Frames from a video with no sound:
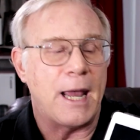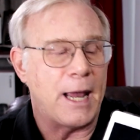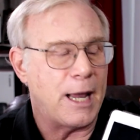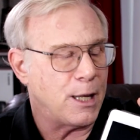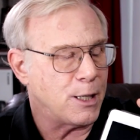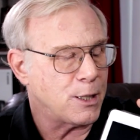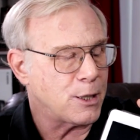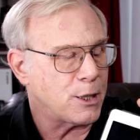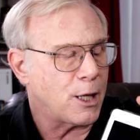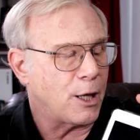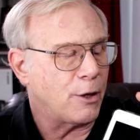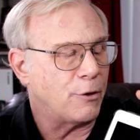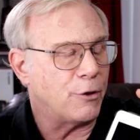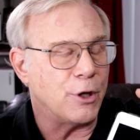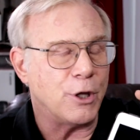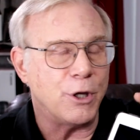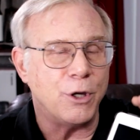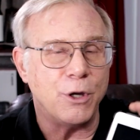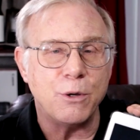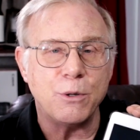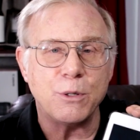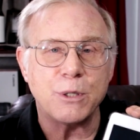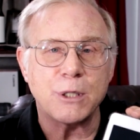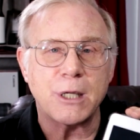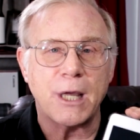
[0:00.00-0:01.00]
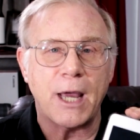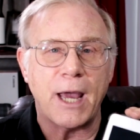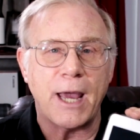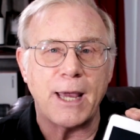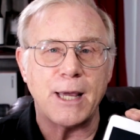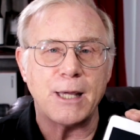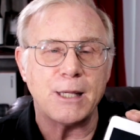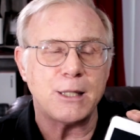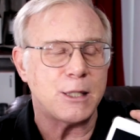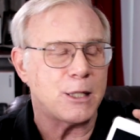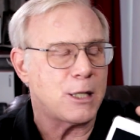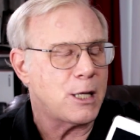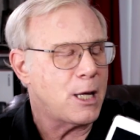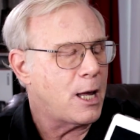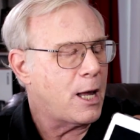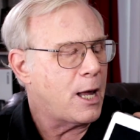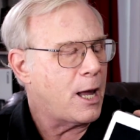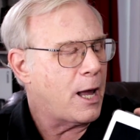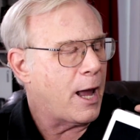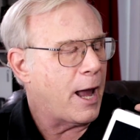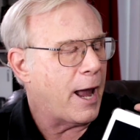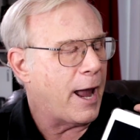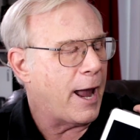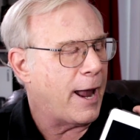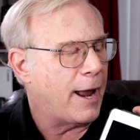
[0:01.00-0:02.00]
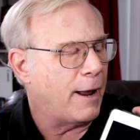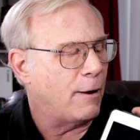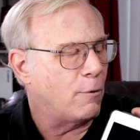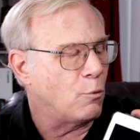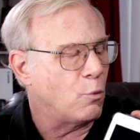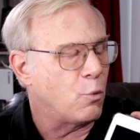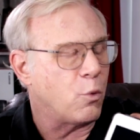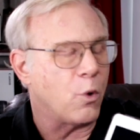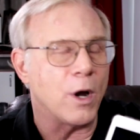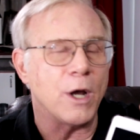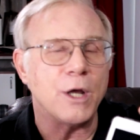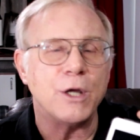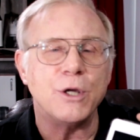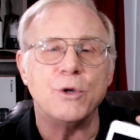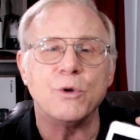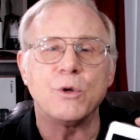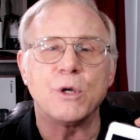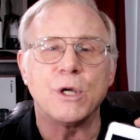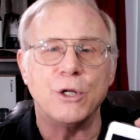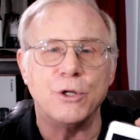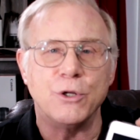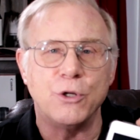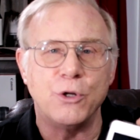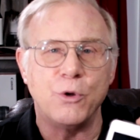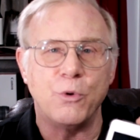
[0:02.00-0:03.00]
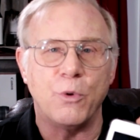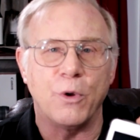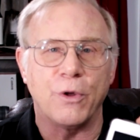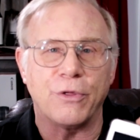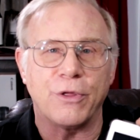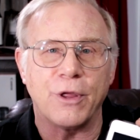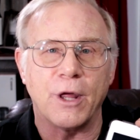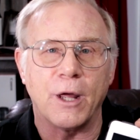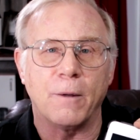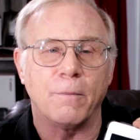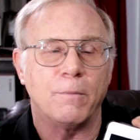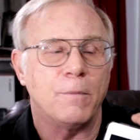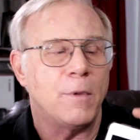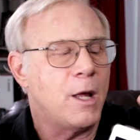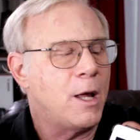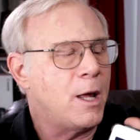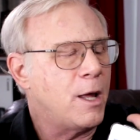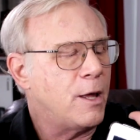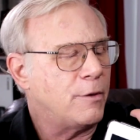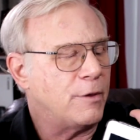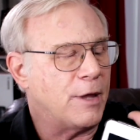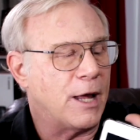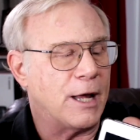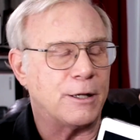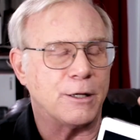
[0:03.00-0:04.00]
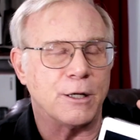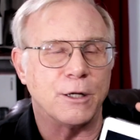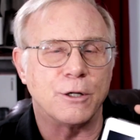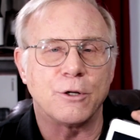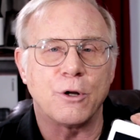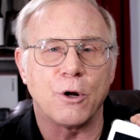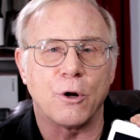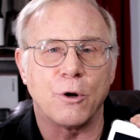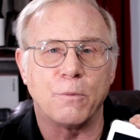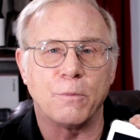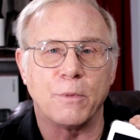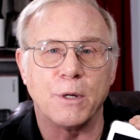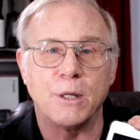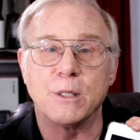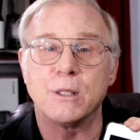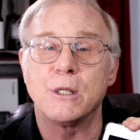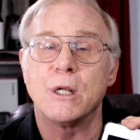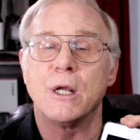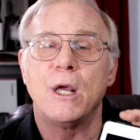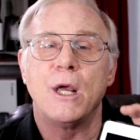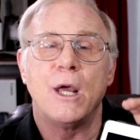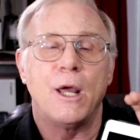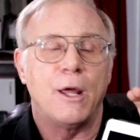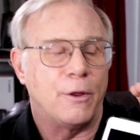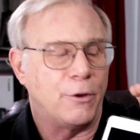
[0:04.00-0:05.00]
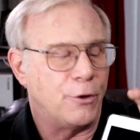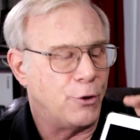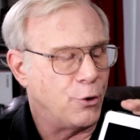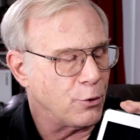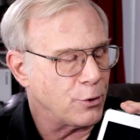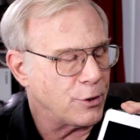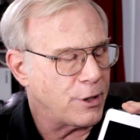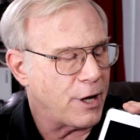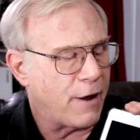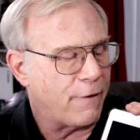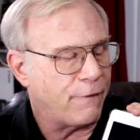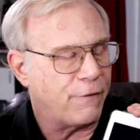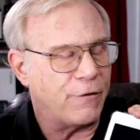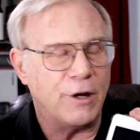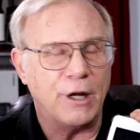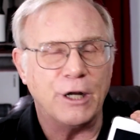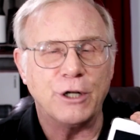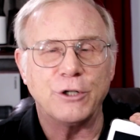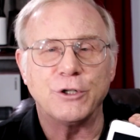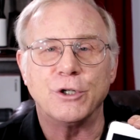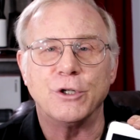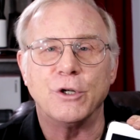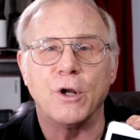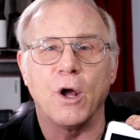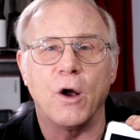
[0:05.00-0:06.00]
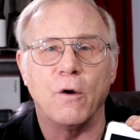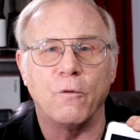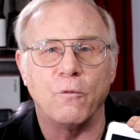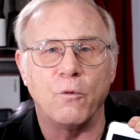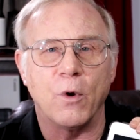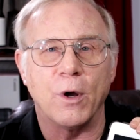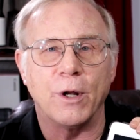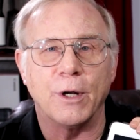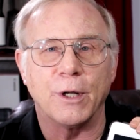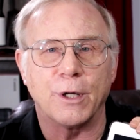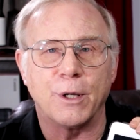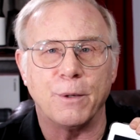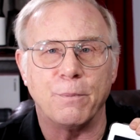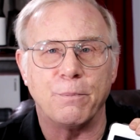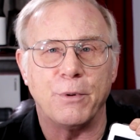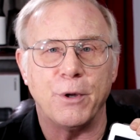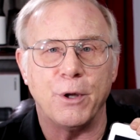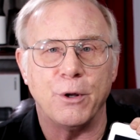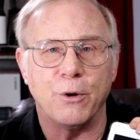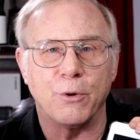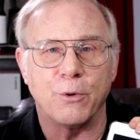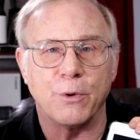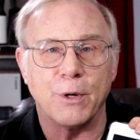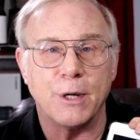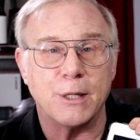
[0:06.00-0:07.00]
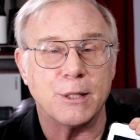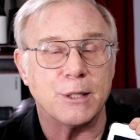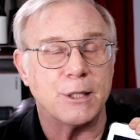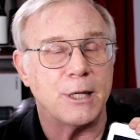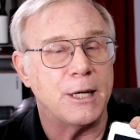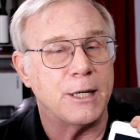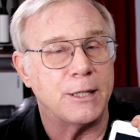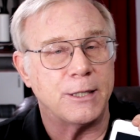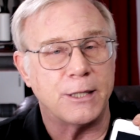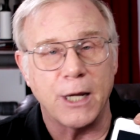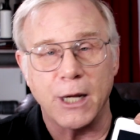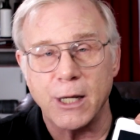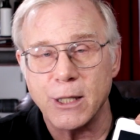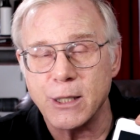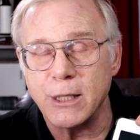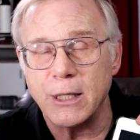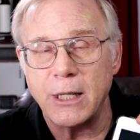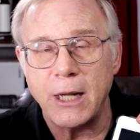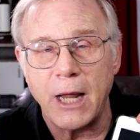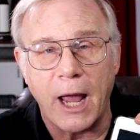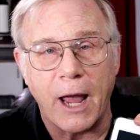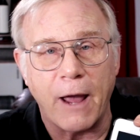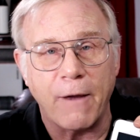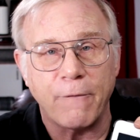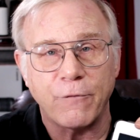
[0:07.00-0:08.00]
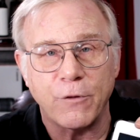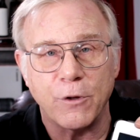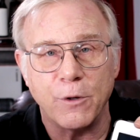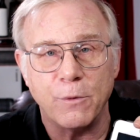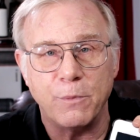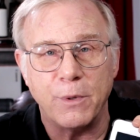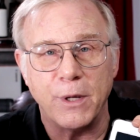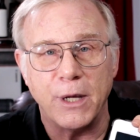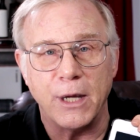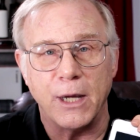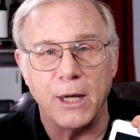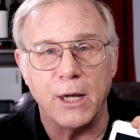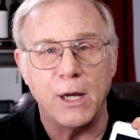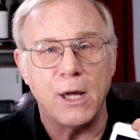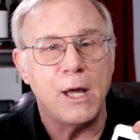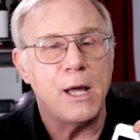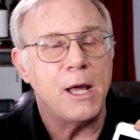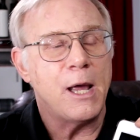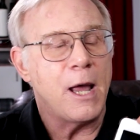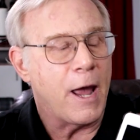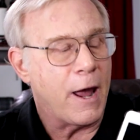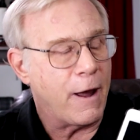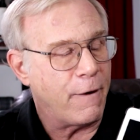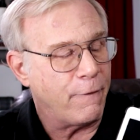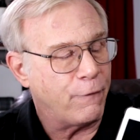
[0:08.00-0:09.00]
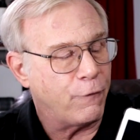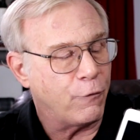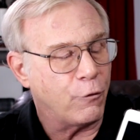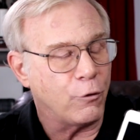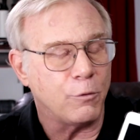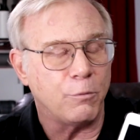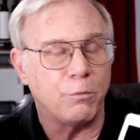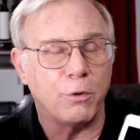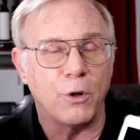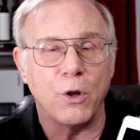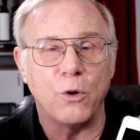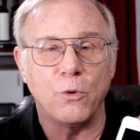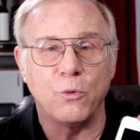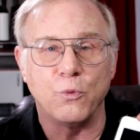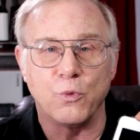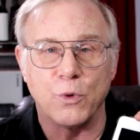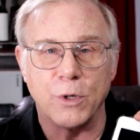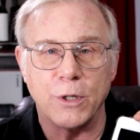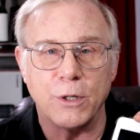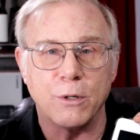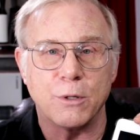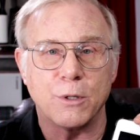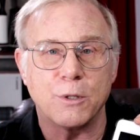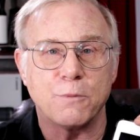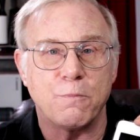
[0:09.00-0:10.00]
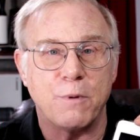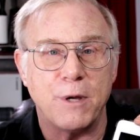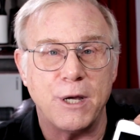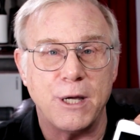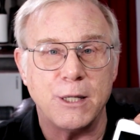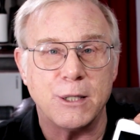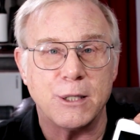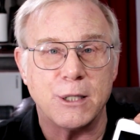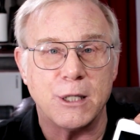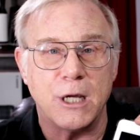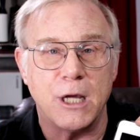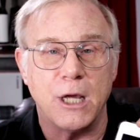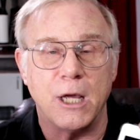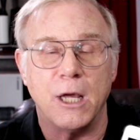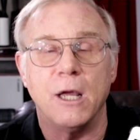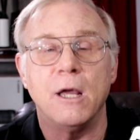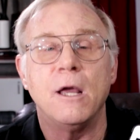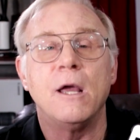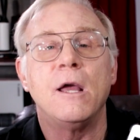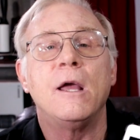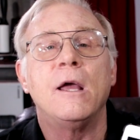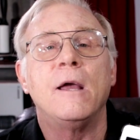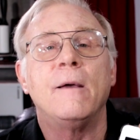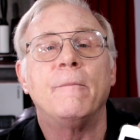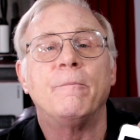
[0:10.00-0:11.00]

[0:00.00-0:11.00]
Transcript: It's the use case and what you can do with them that determines your definition of what a computer is. It doesn't have to be a full-blown Windows P C